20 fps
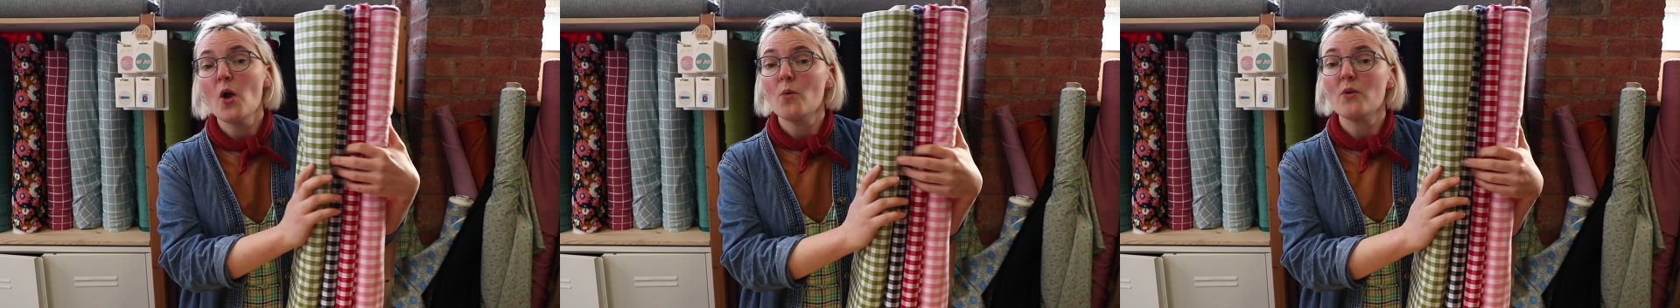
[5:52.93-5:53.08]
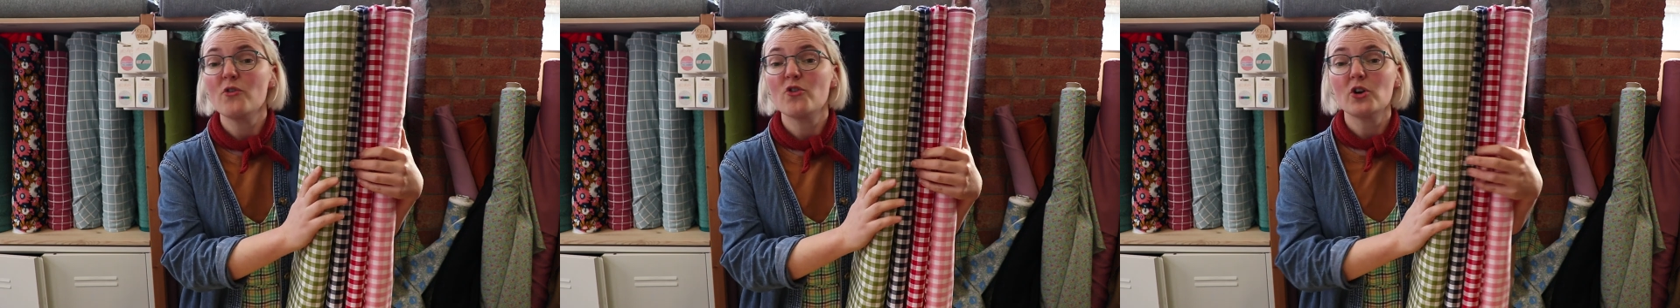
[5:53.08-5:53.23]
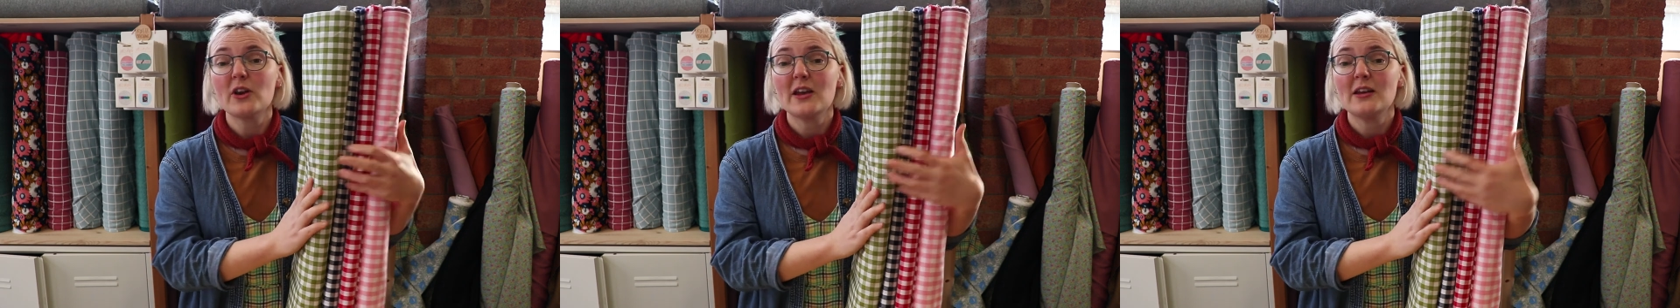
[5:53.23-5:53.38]

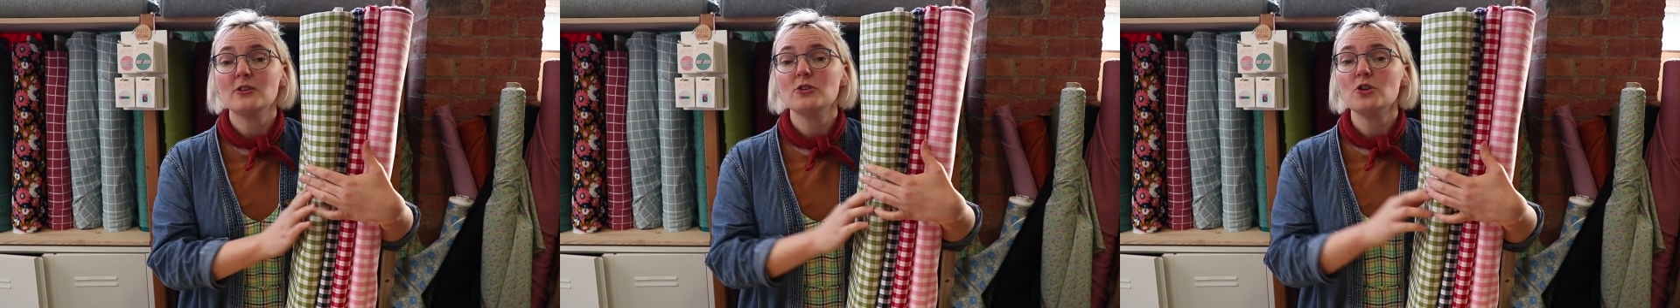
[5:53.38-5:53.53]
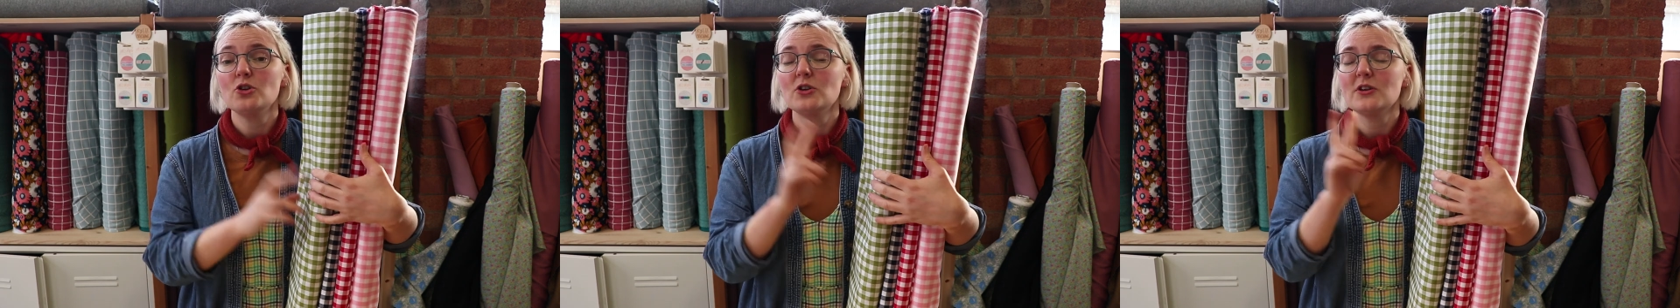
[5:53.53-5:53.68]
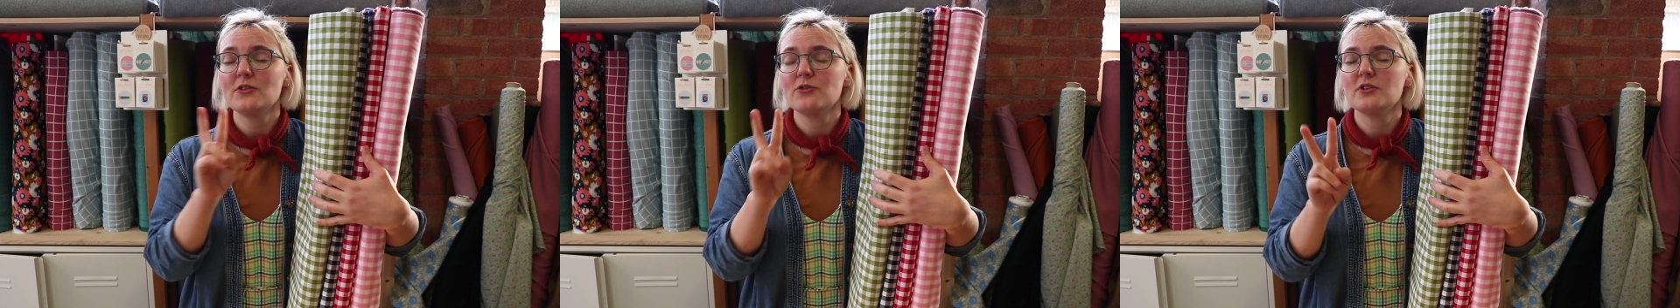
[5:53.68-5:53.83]
We've got it in
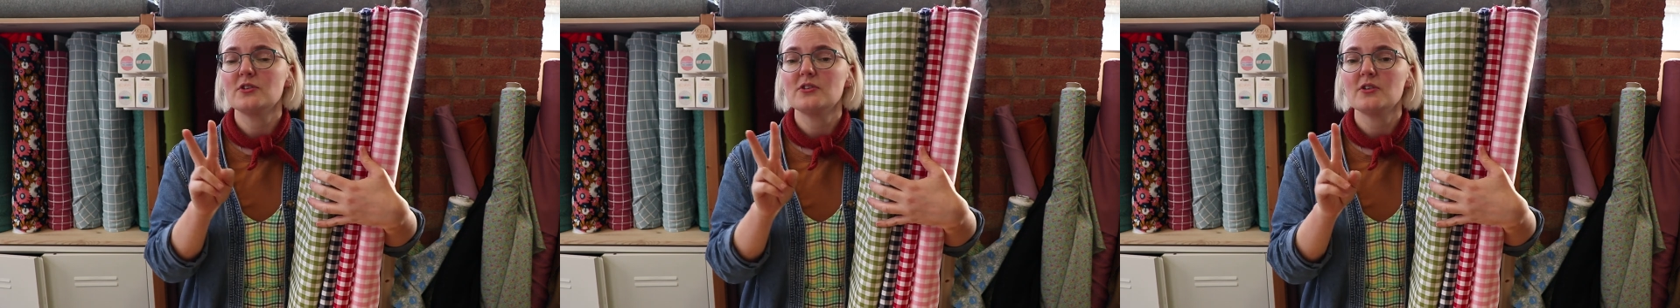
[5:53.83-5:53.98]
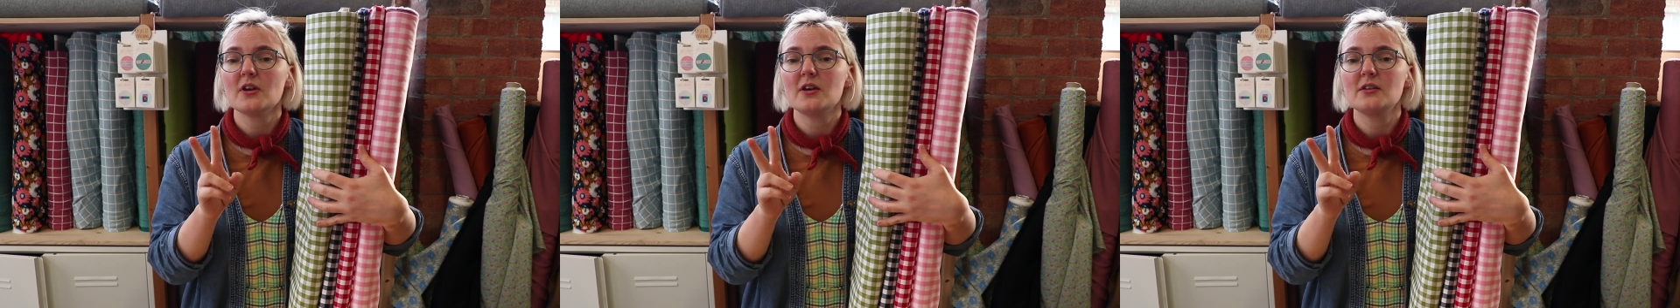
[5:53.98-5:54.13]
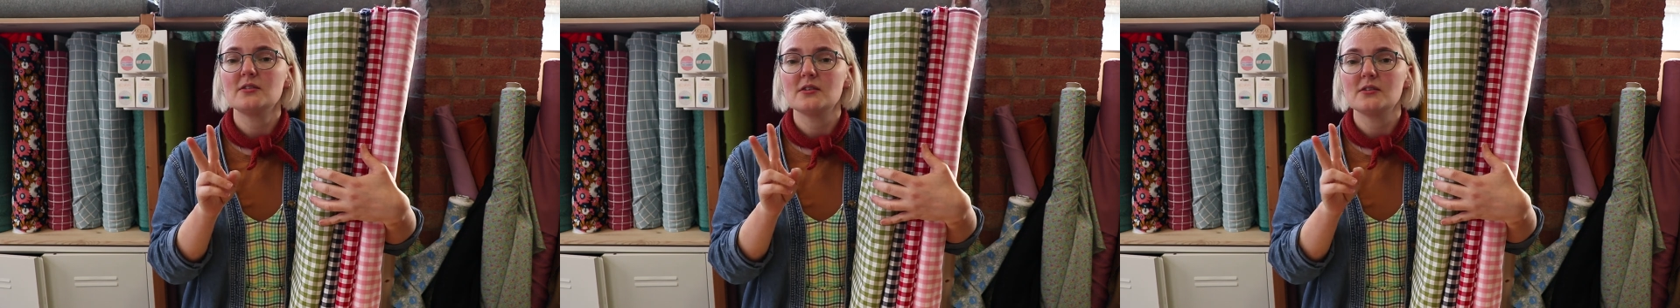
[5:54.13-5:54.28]
two different
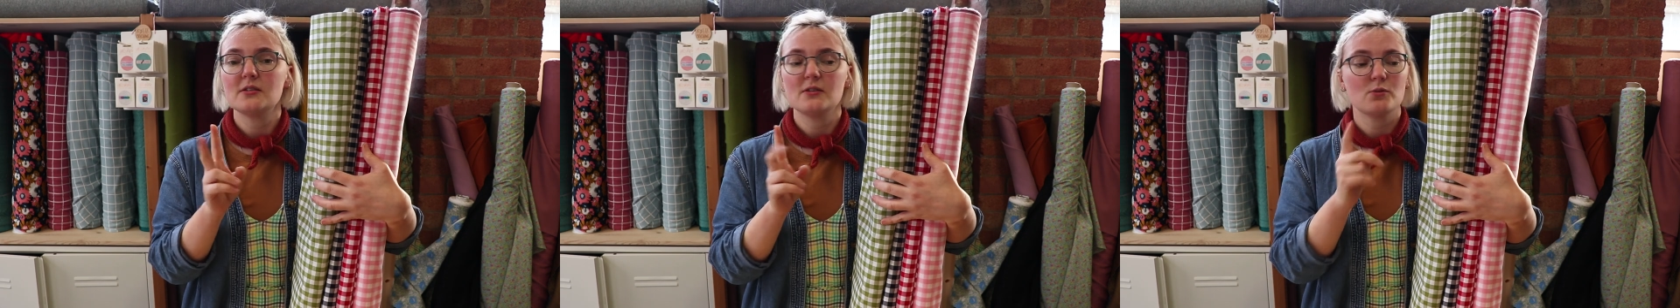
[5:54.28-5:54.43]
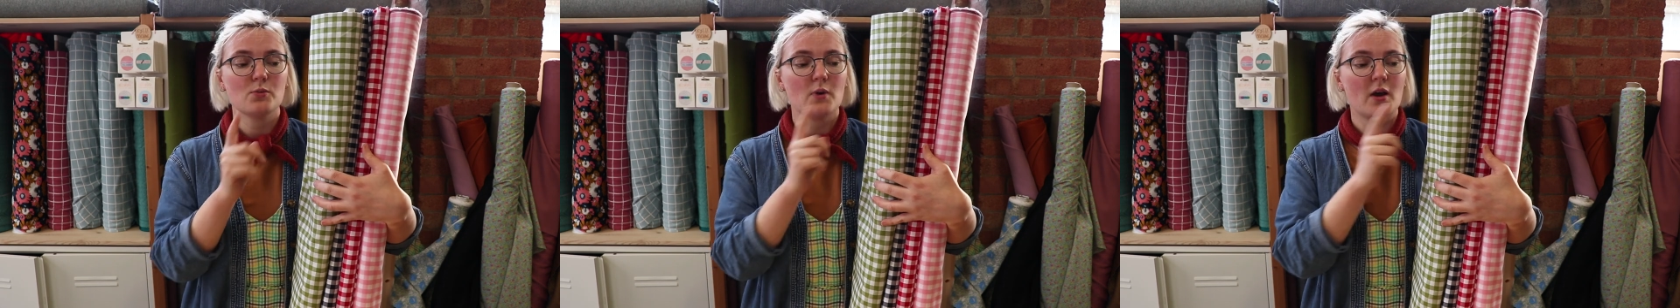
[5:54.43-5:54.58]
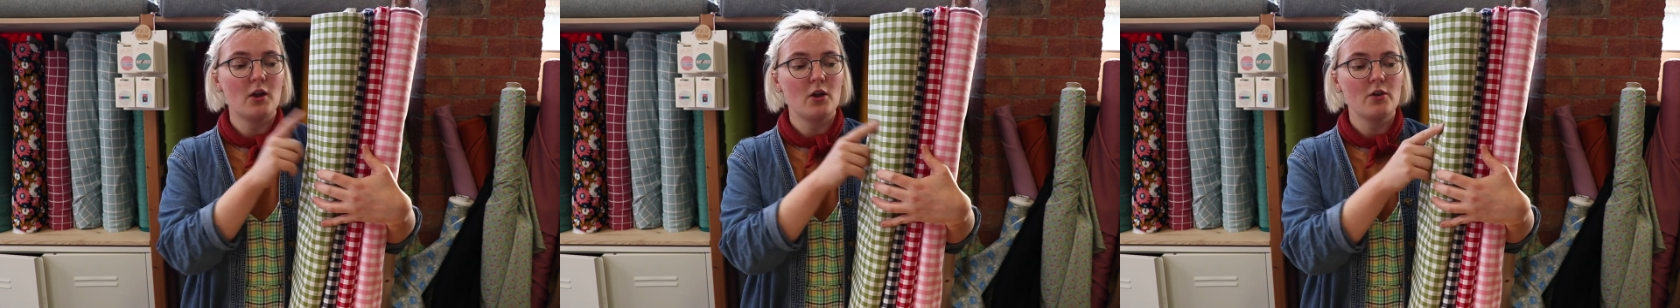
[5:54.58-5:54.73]
sizes
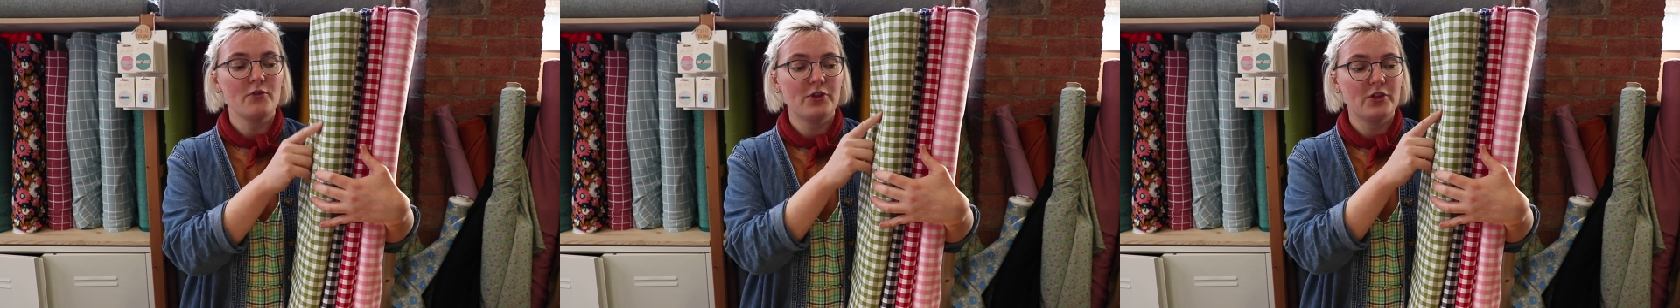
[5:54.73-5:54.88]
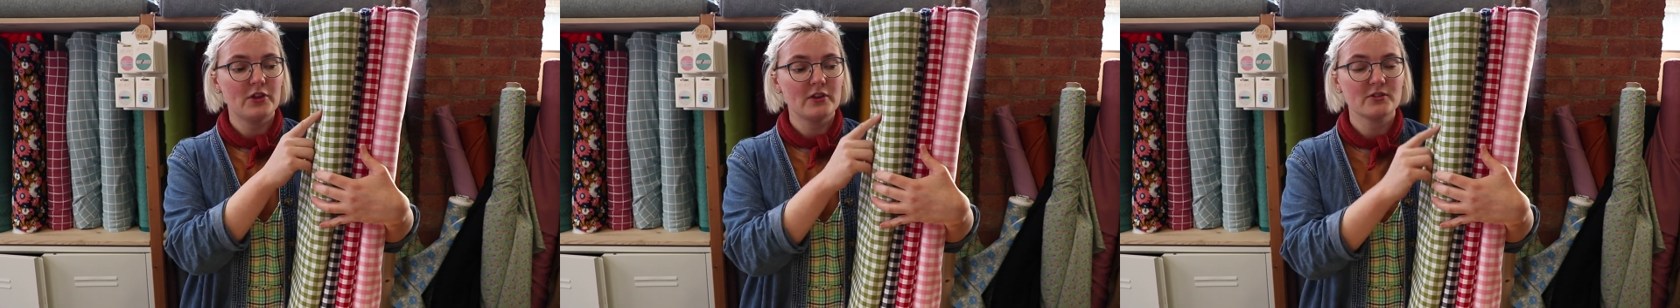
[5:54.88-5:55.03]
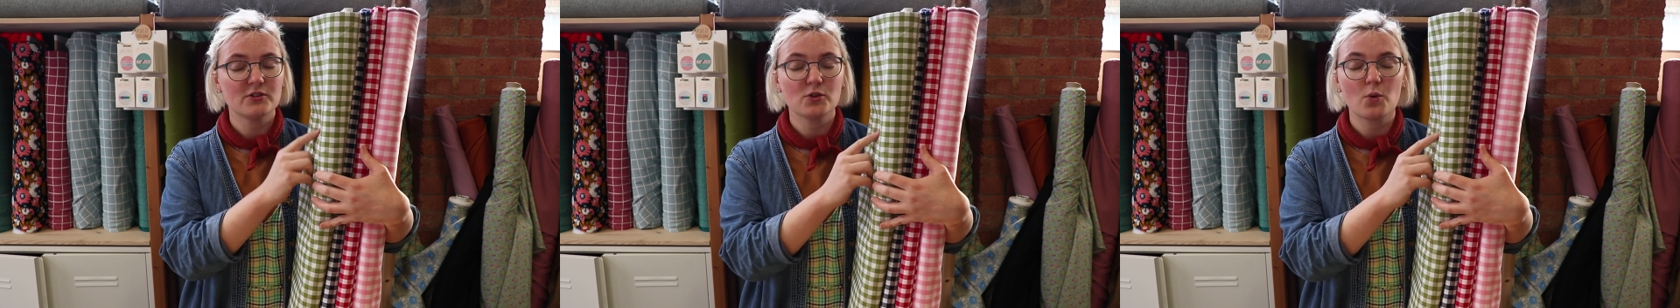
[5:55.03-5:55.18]
as well
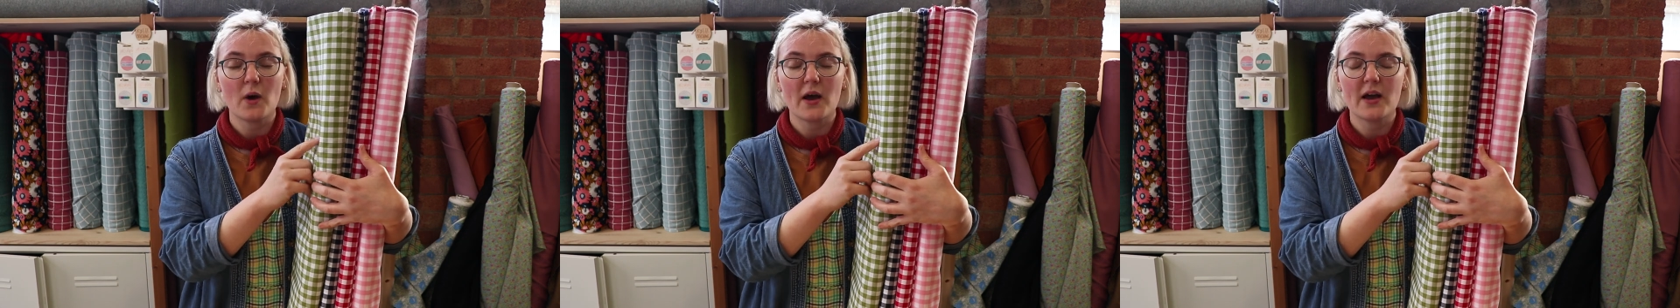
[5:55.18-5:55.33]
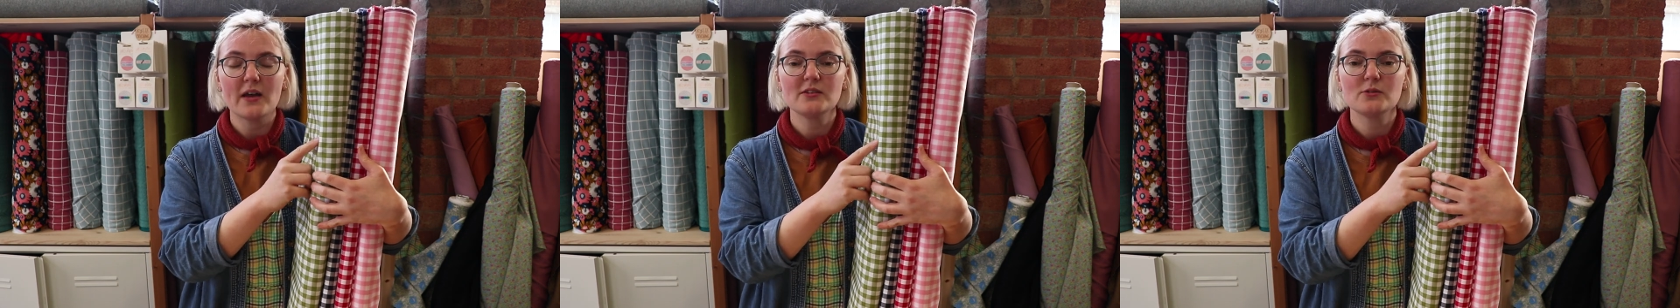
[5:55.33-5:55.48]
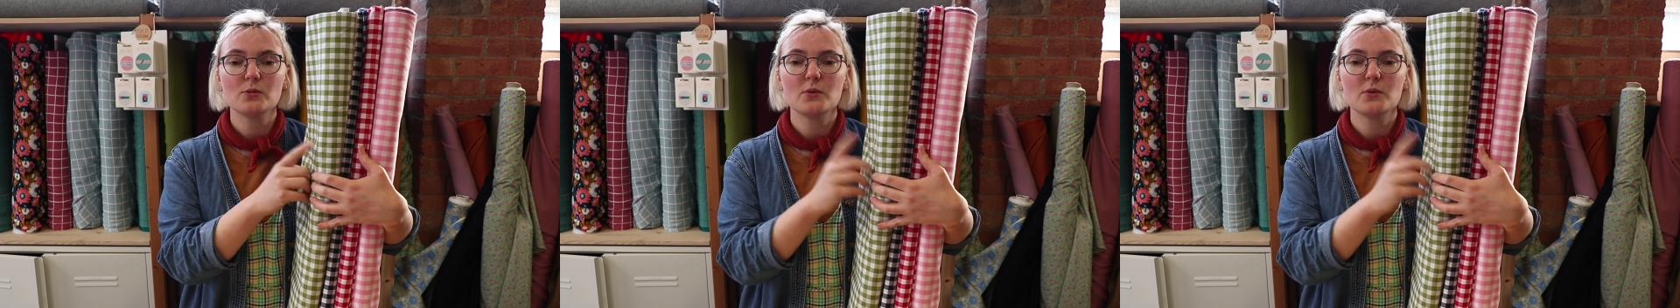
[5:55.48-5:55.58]
of the square.